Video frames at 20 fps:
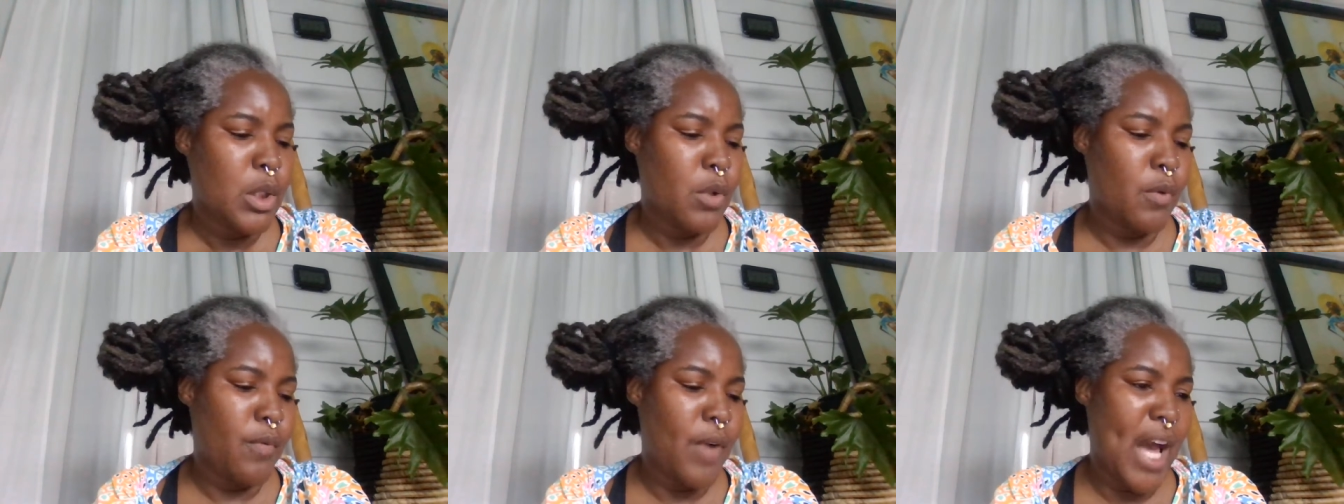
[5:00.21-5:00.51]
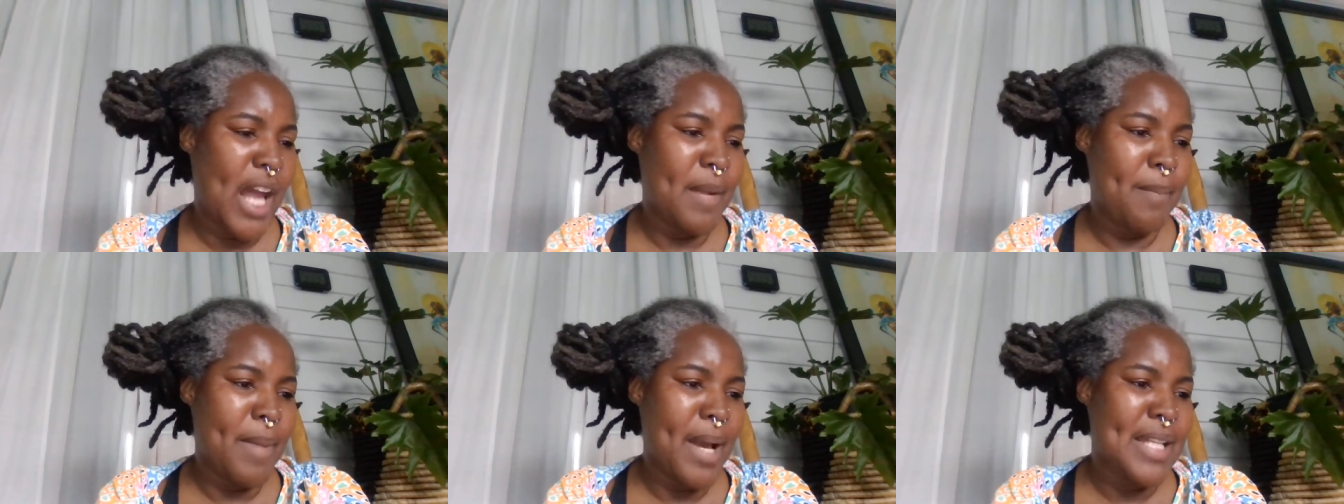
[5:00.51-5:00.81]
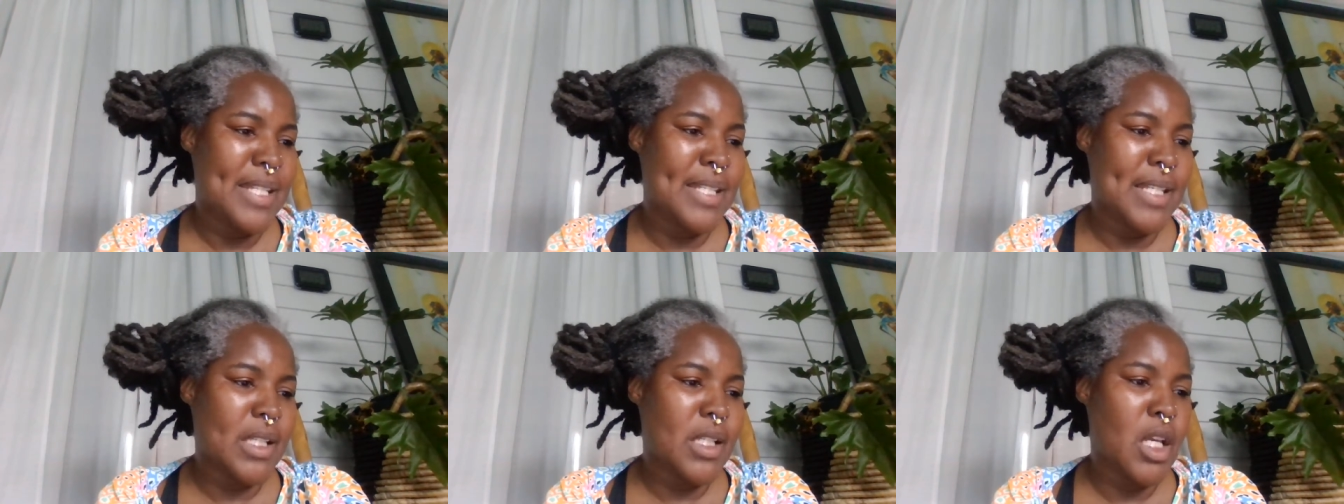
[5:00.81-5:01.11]
Divided
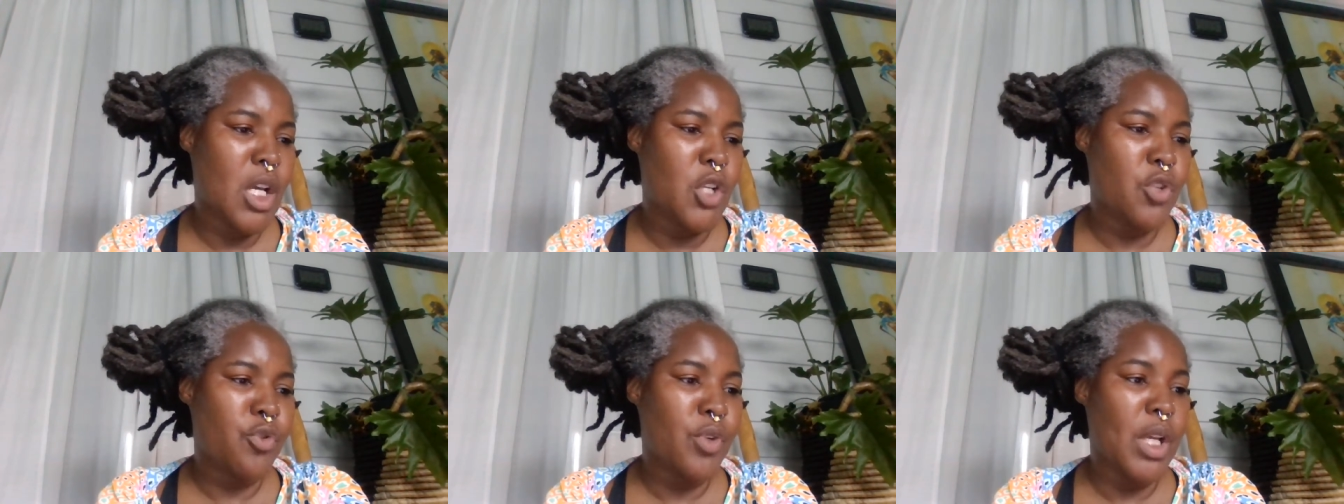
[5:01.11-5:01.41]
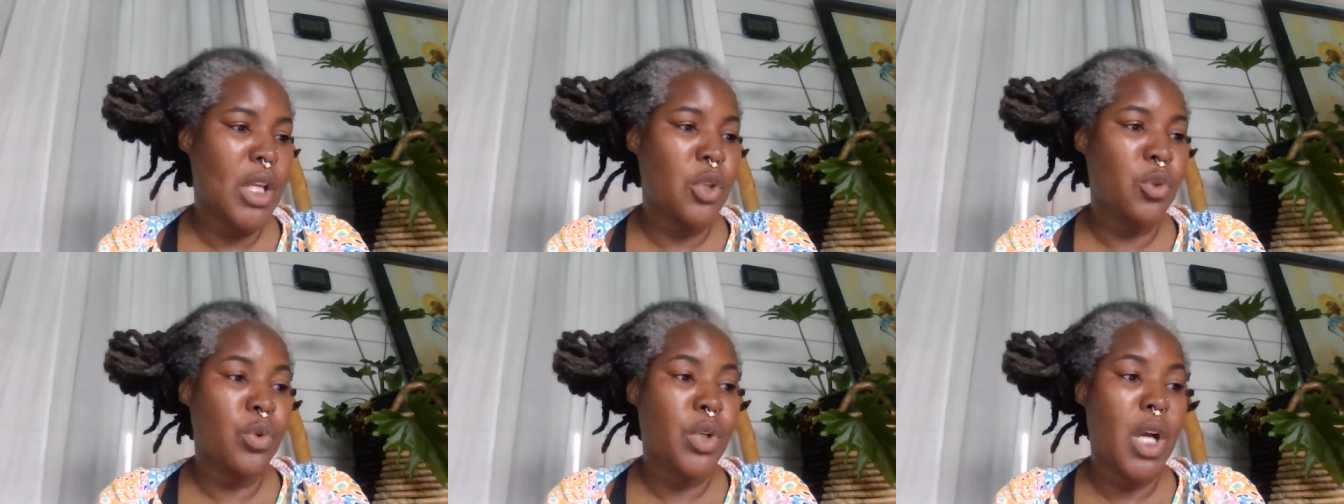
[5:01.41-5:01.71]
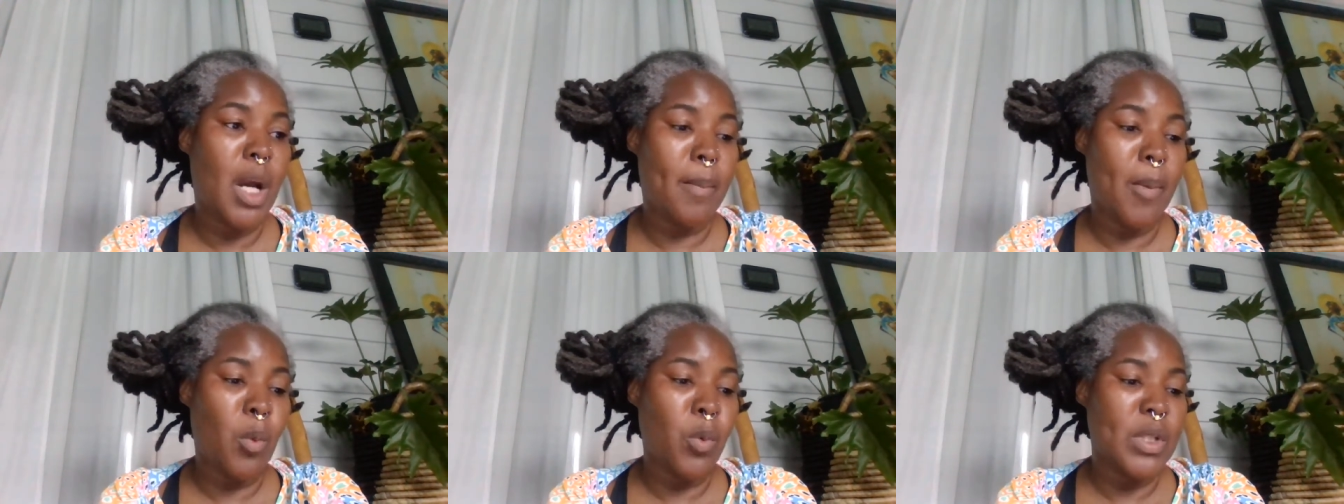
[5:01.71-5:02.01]
by 600, you
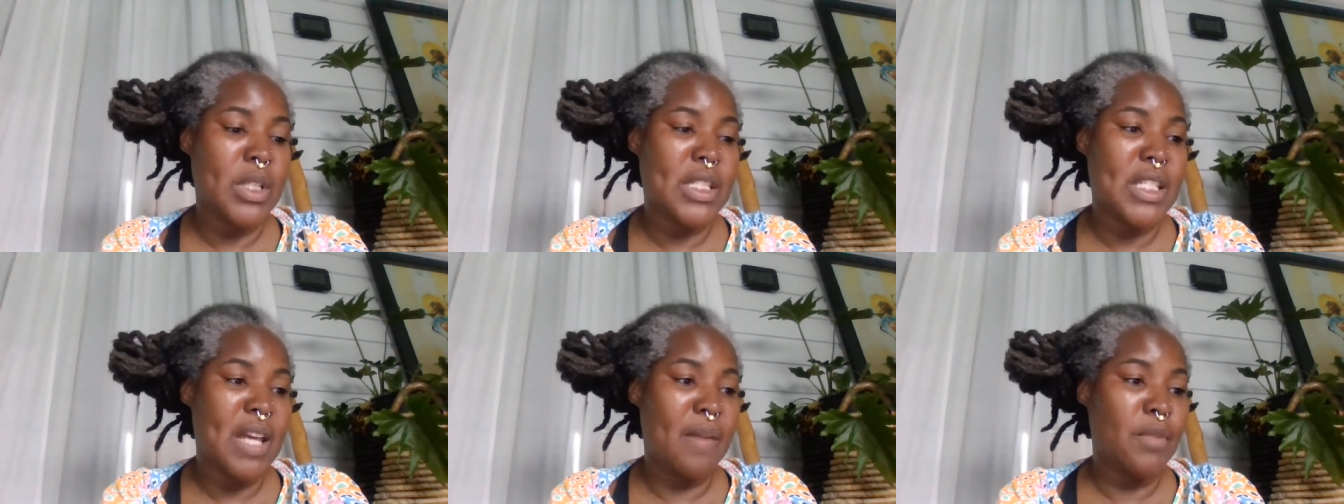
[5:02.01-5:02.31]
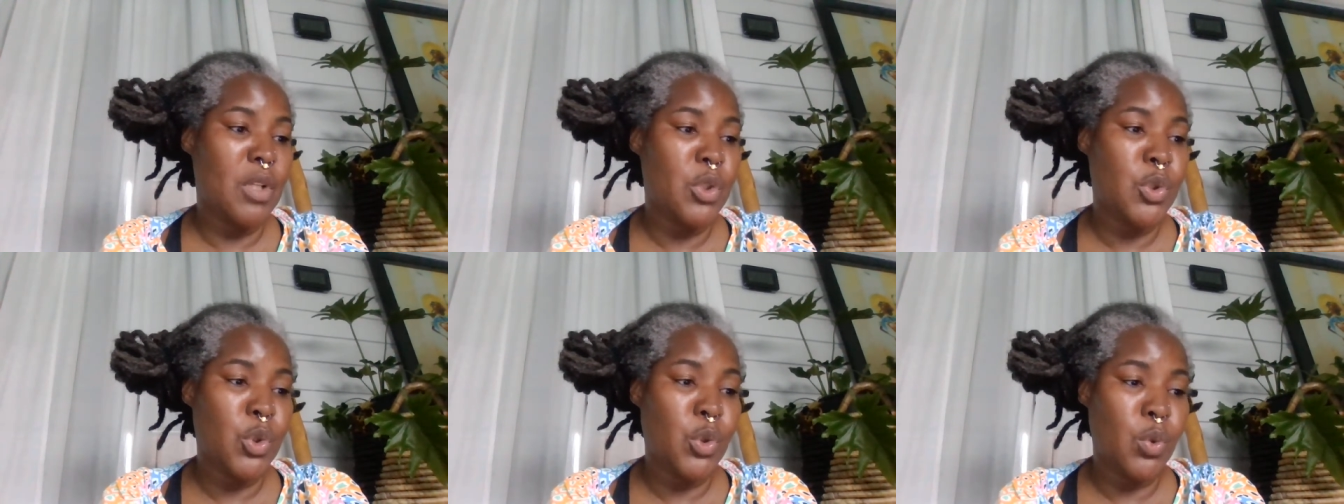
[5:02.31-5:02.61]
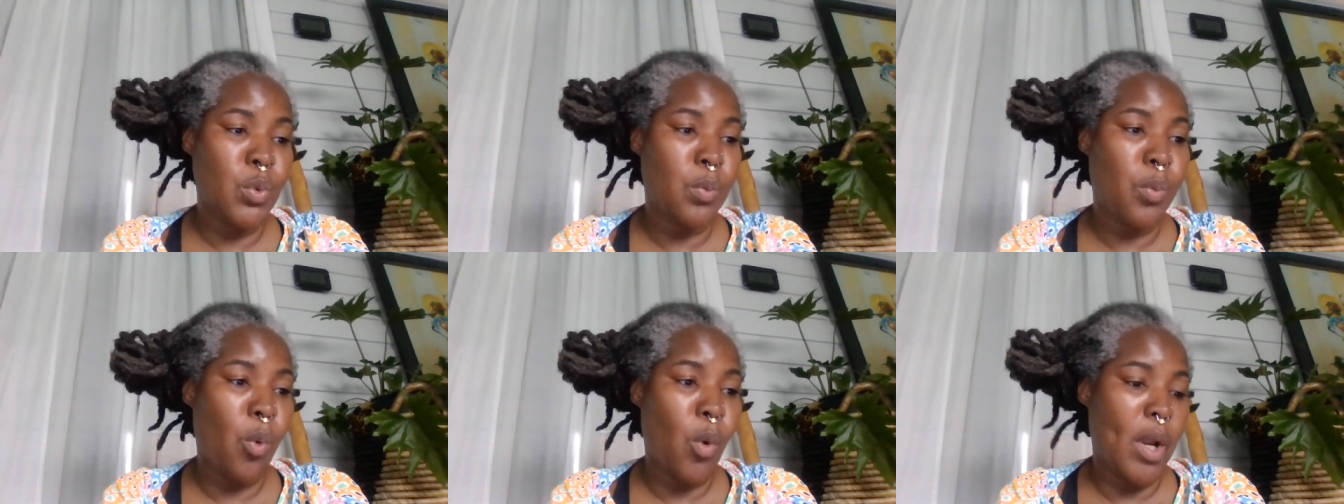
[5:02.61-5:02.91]
come up with
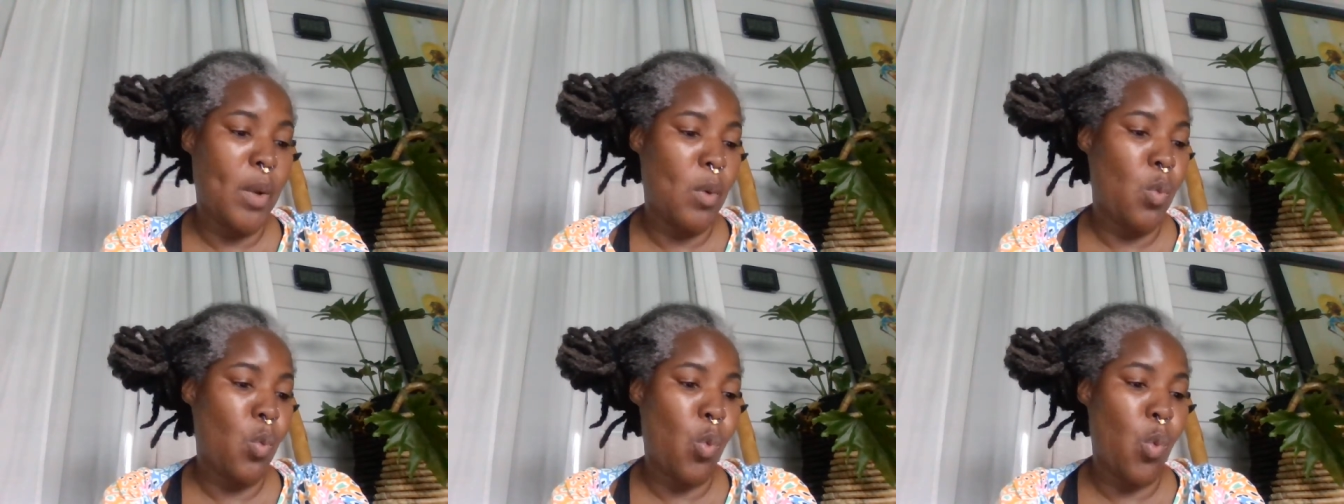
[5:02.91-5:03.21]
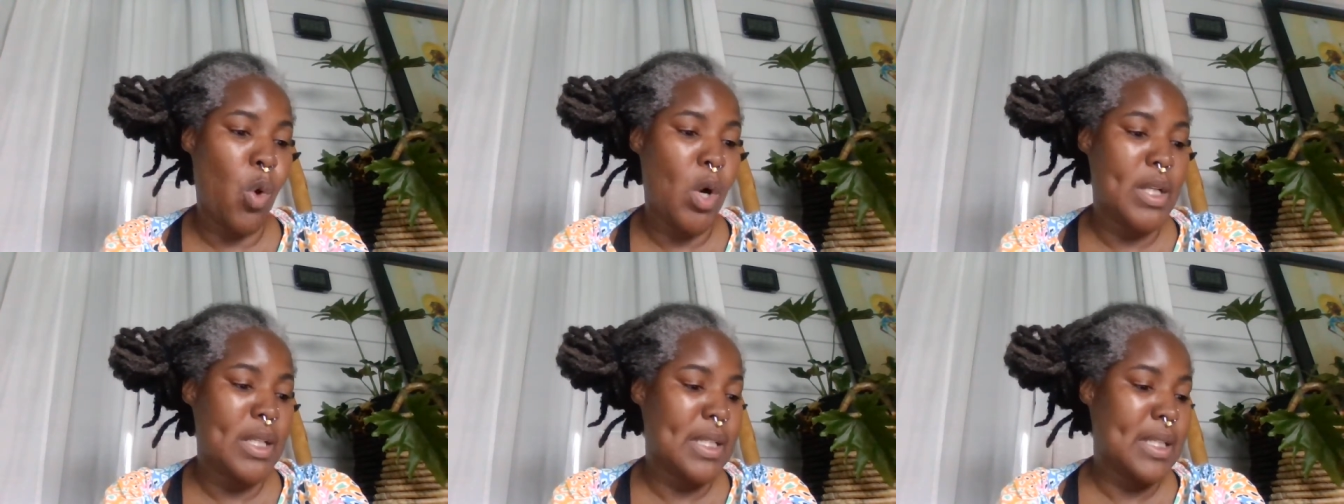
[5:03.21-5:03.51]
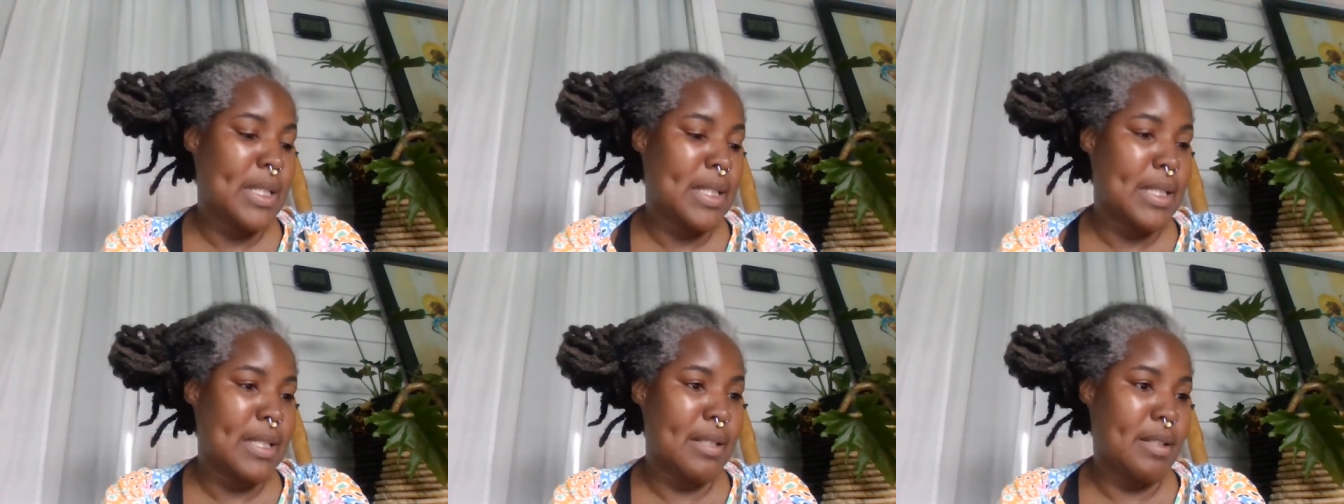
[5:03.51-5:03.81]

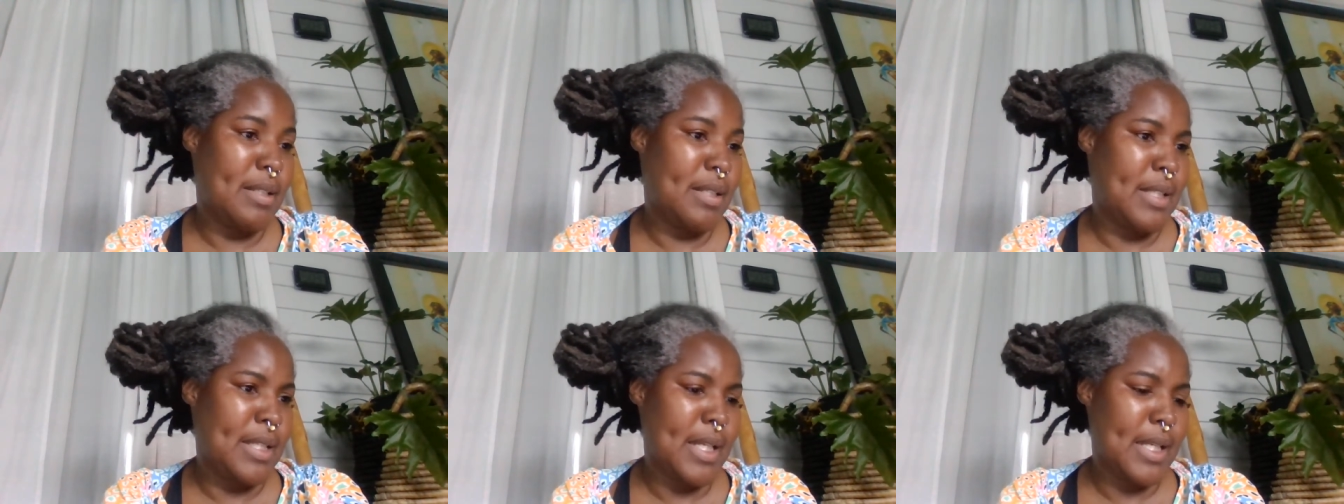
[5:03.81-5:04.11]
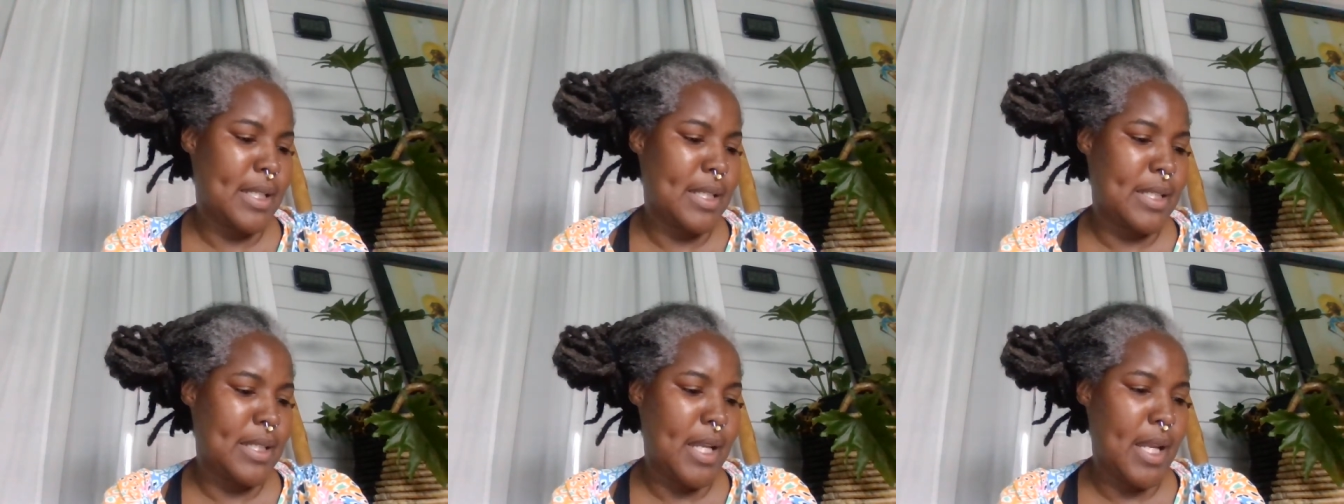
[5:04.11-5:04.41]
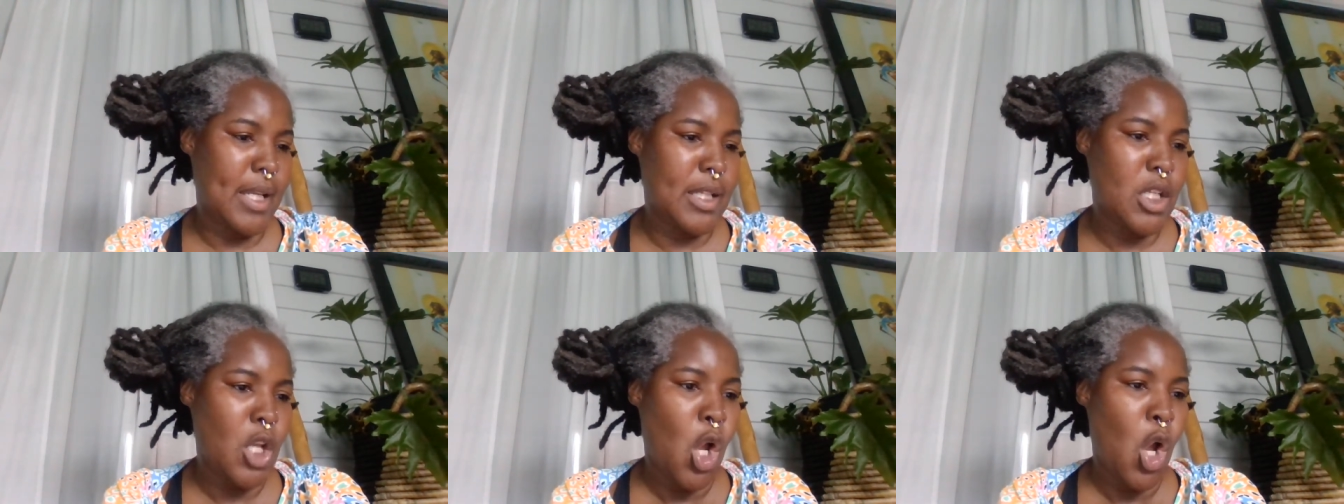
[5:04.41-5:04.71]

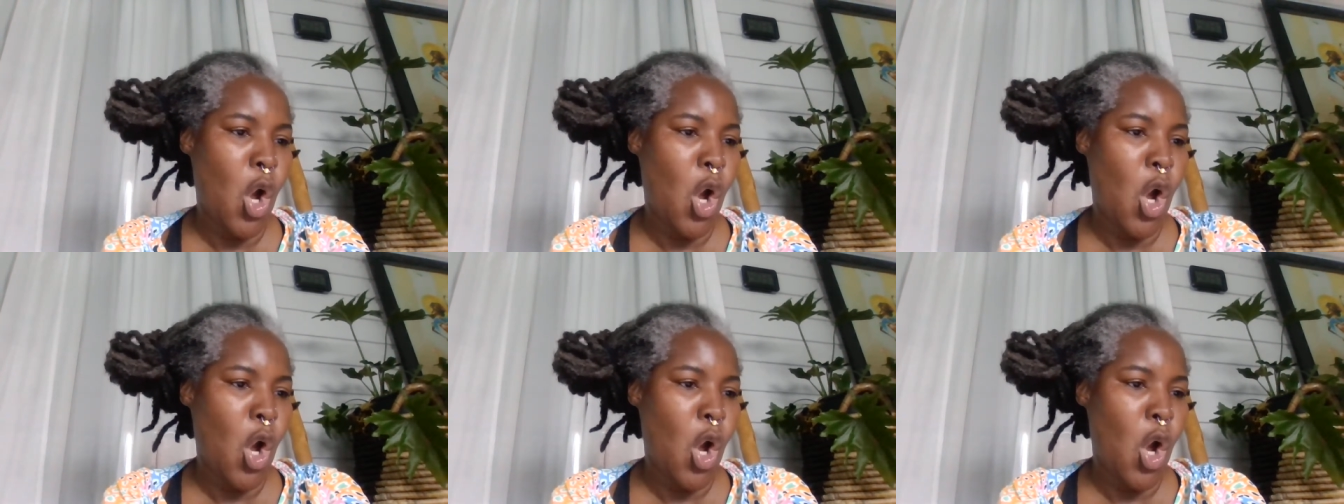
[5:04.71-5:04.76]
72.166.